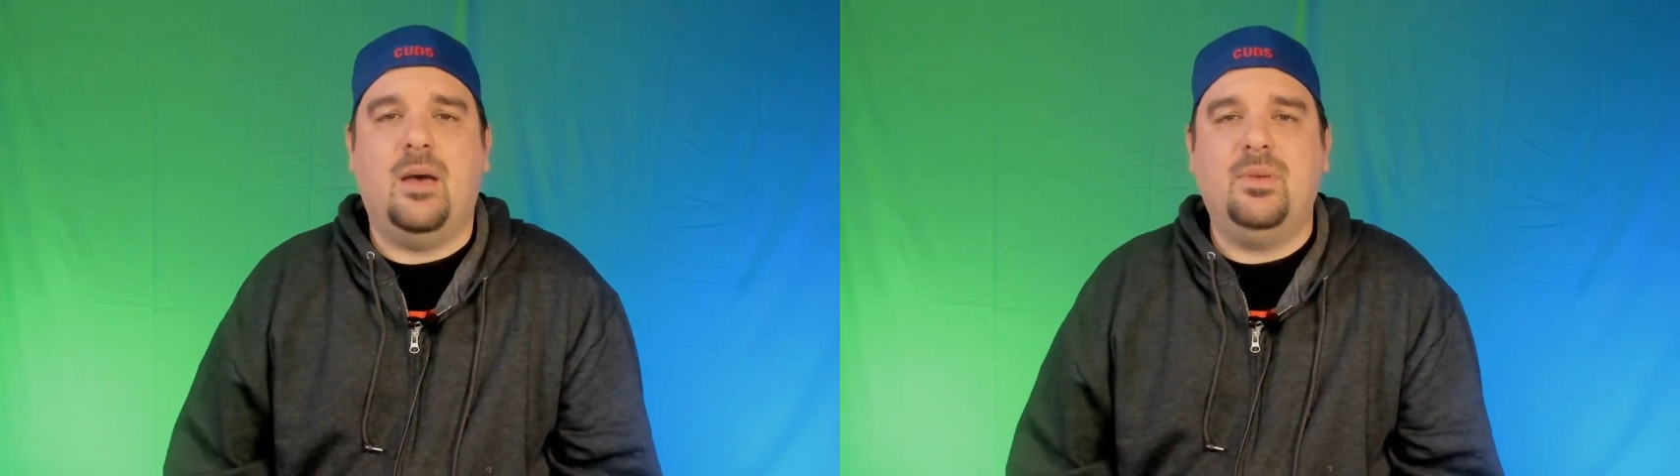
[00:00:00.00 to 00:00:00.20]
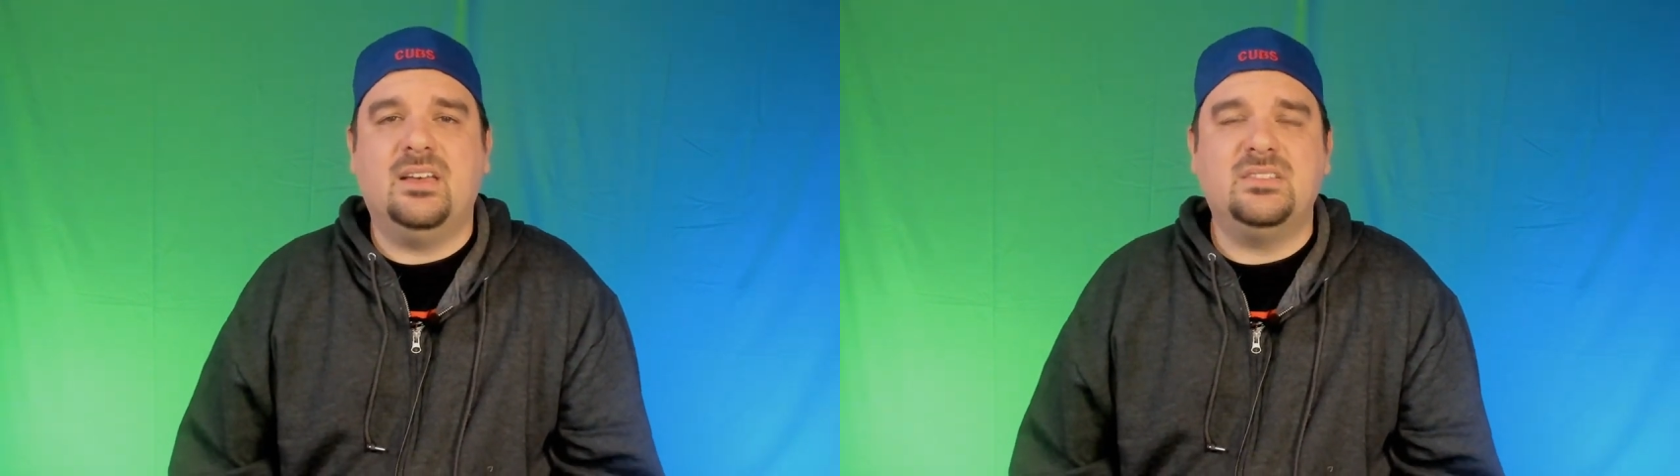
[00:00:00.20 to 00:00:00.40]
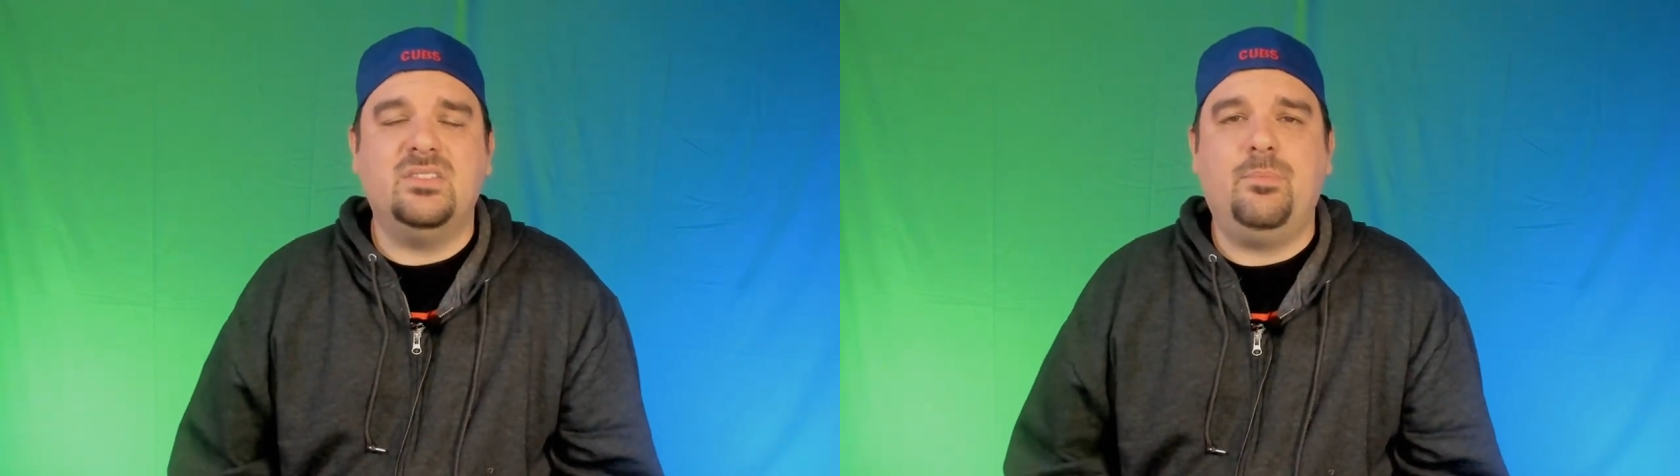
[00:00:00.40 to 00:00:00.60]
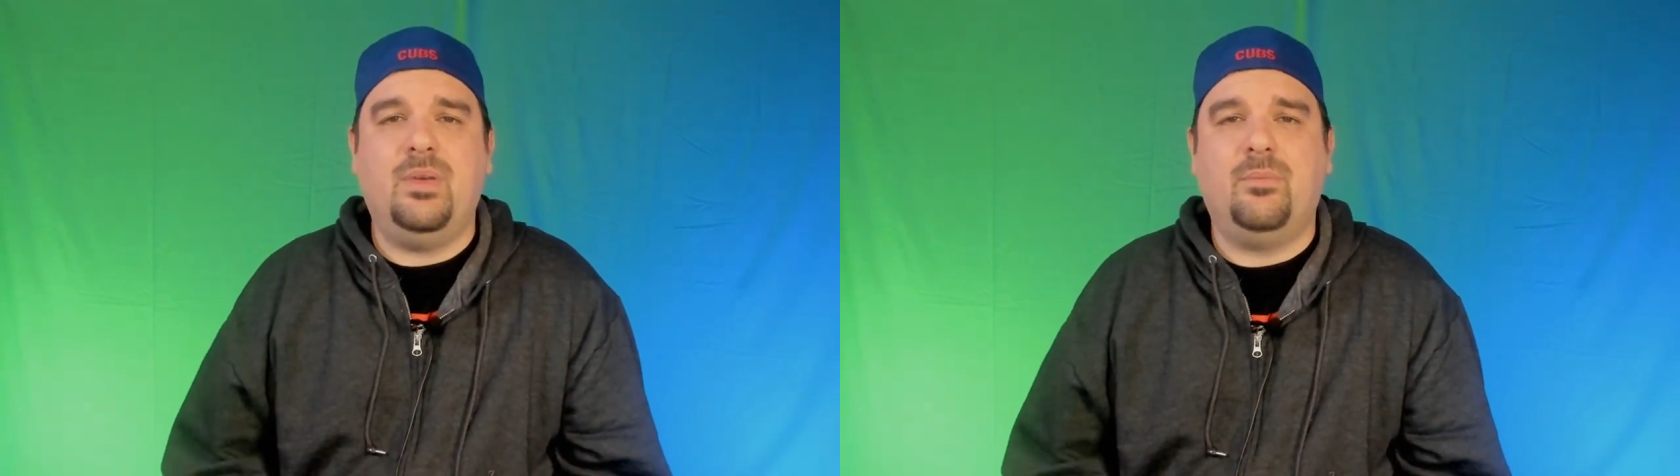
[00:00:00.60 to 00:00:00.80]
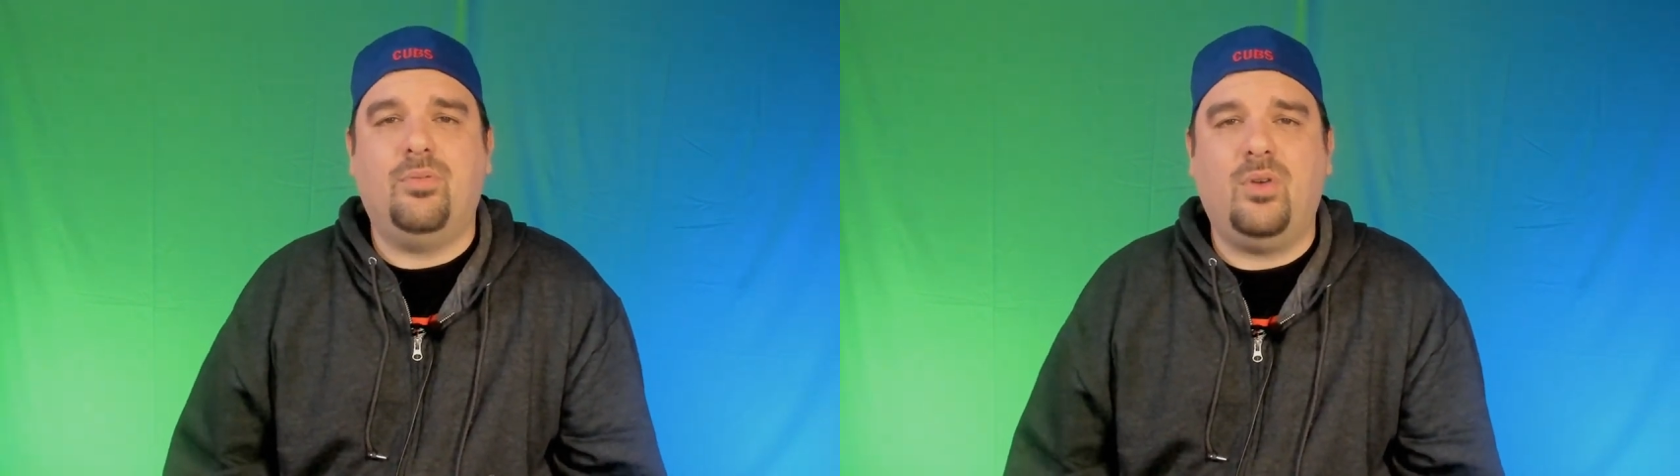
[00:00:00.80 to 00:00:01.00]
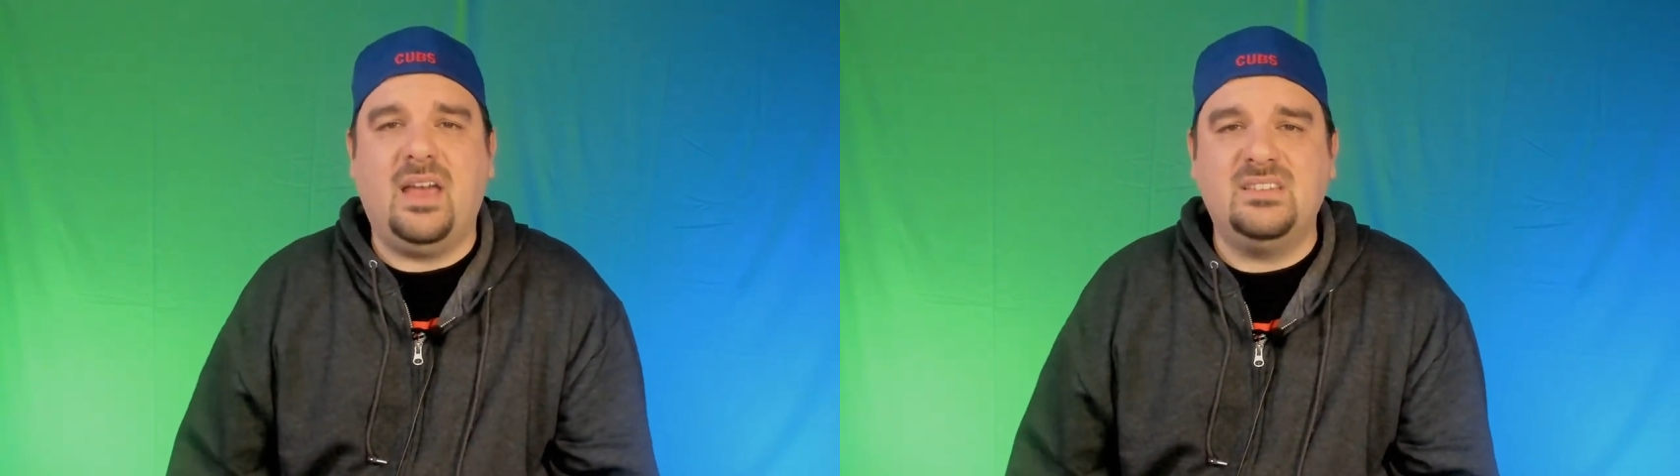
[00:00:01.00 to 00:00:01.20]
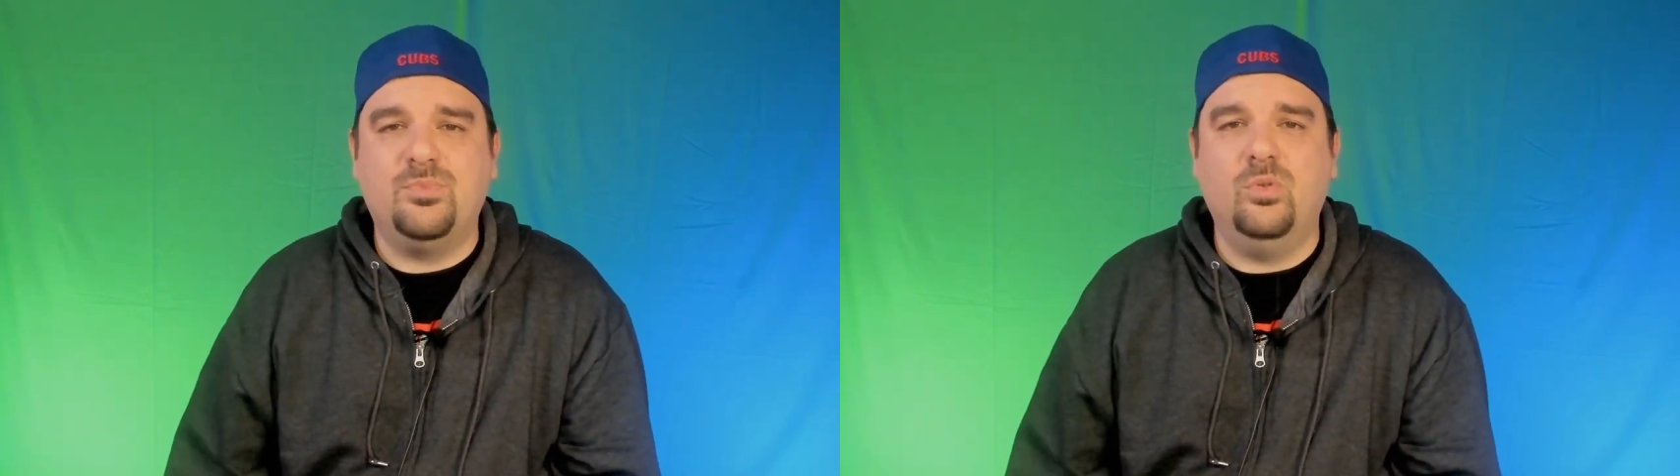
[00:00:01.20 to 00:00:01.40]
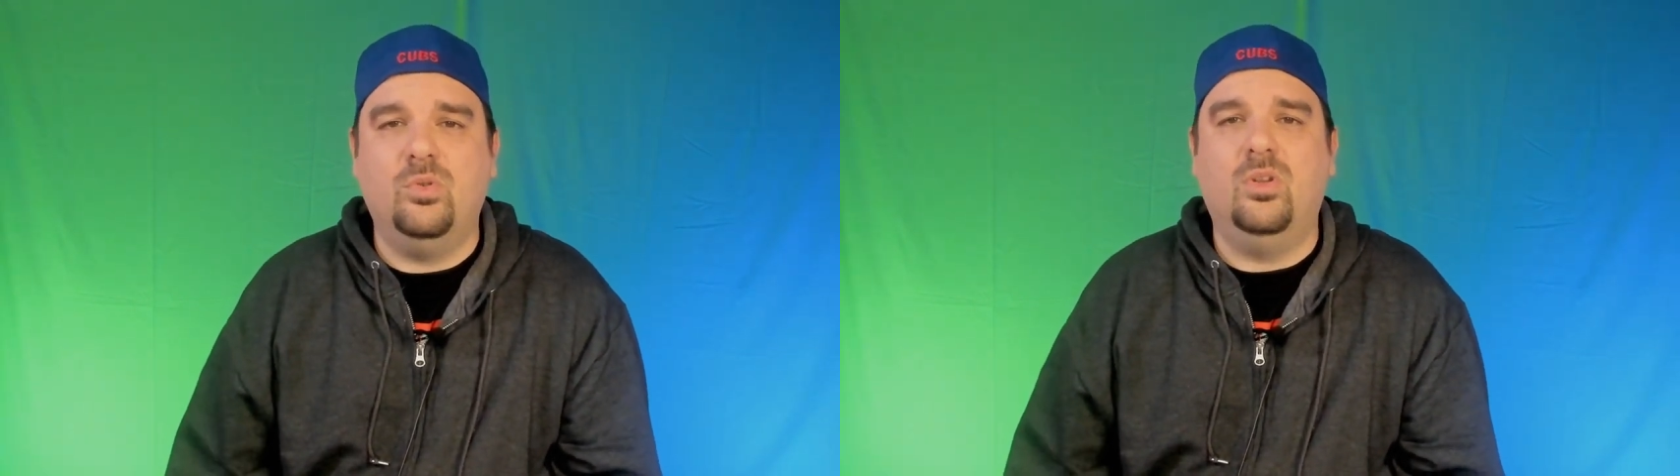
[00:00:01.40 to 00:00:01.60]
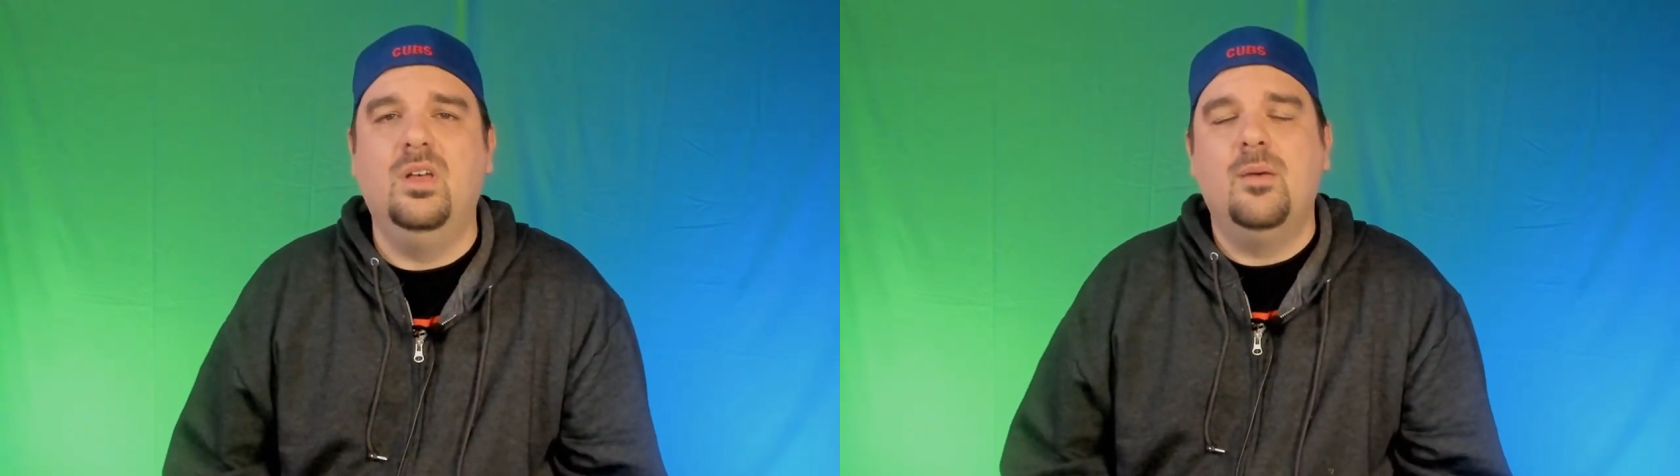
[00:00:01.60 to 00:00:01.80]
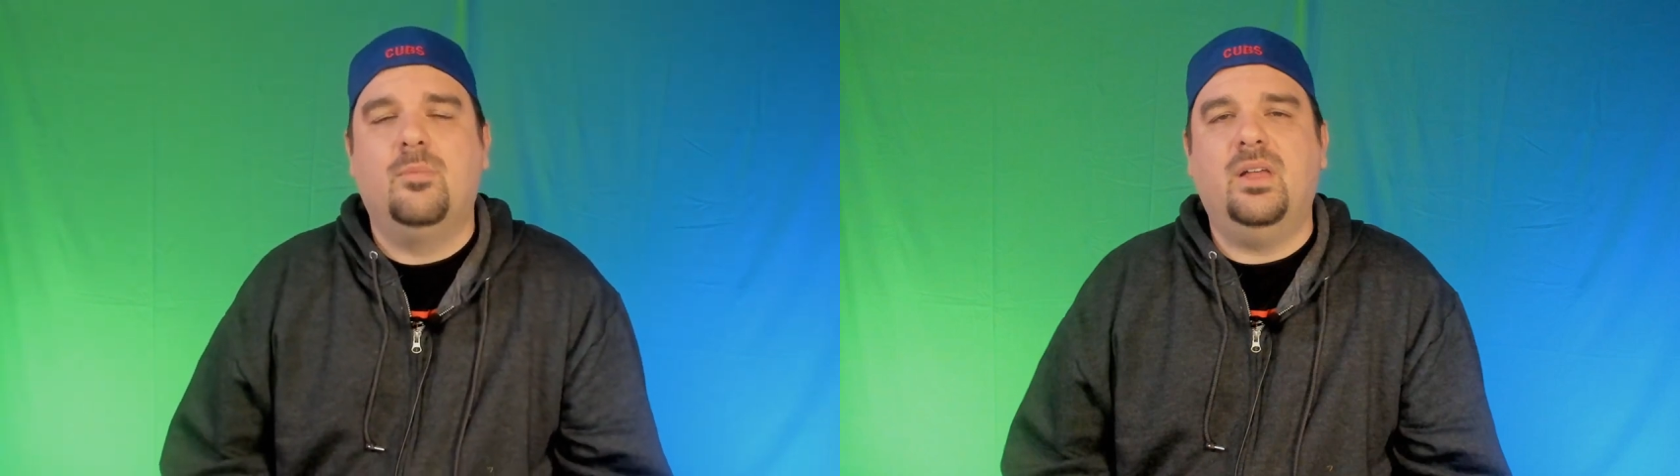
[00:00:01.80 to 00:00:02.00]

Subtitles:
Now, because of the big prize pool,